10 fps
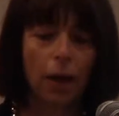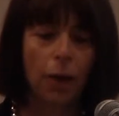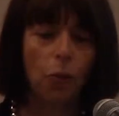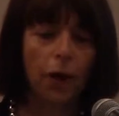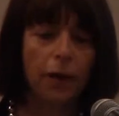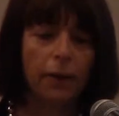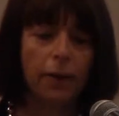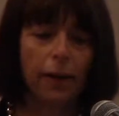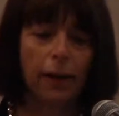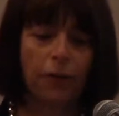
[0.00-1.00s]
I want
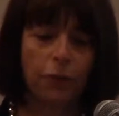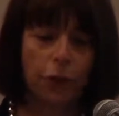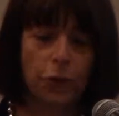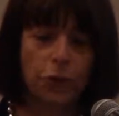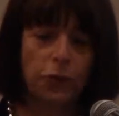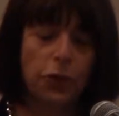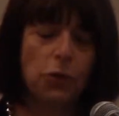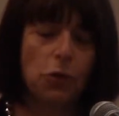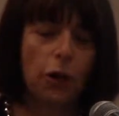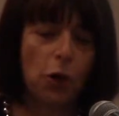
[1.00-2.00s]
to, for those of
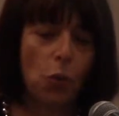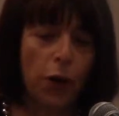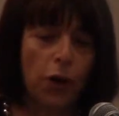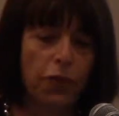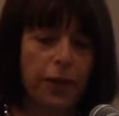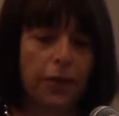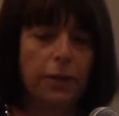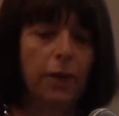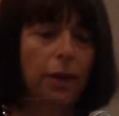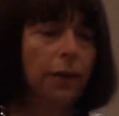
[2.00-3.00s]
you who aren't aware of it,
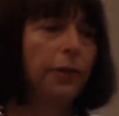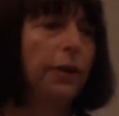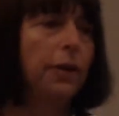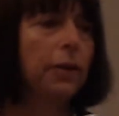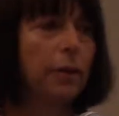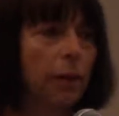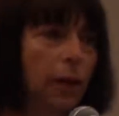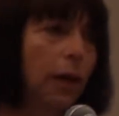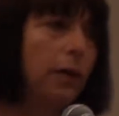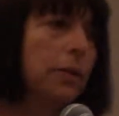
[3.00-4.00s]
the
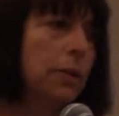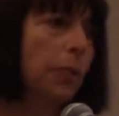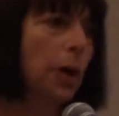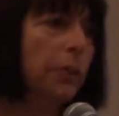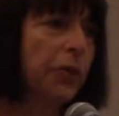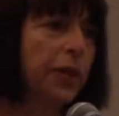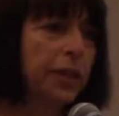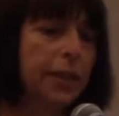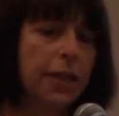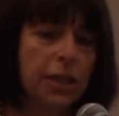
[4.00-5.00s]
Department of
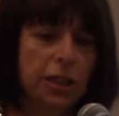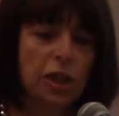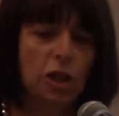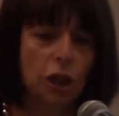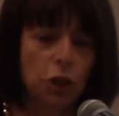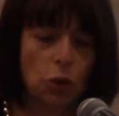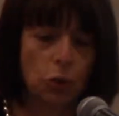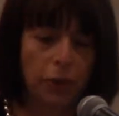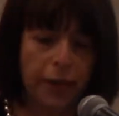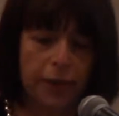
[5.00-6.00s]
Education has just
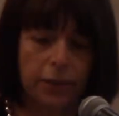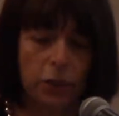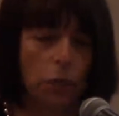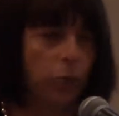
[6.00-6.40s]
released a new